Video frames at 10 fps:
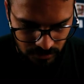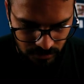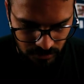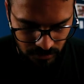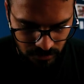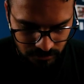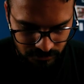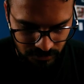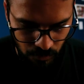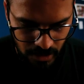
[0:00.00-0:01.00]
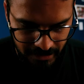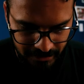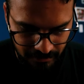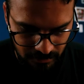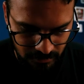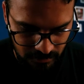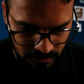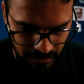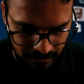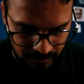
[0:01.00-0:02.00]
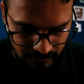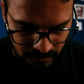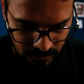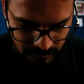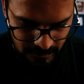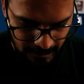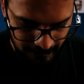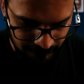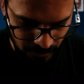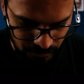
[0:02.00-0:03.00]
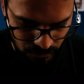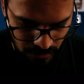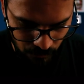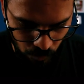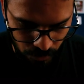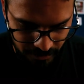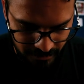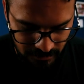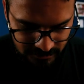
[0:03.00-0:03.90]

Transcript: you know, the wide angle kind of. Then you have vertical.